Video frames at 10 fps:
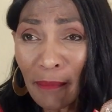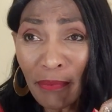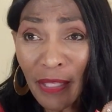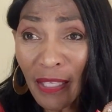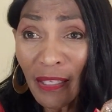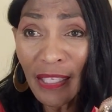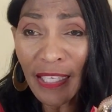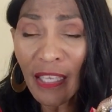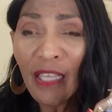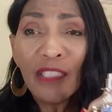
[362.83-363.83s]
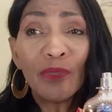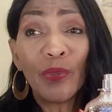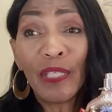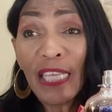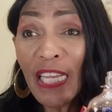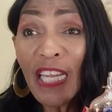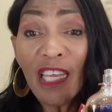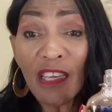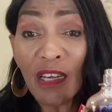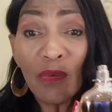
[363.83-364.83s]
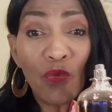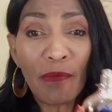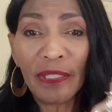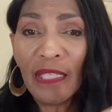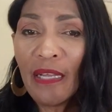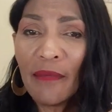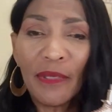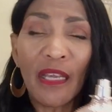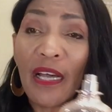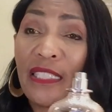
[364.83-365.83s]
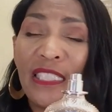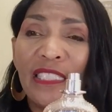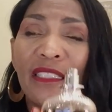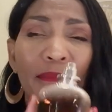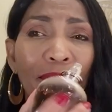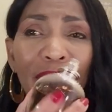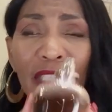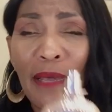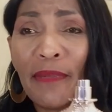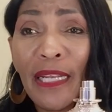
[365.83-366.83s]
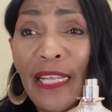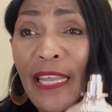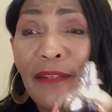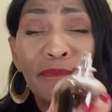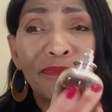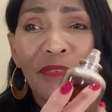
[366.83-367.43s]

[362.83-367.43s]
and appealing toward any young woman because it's predominantly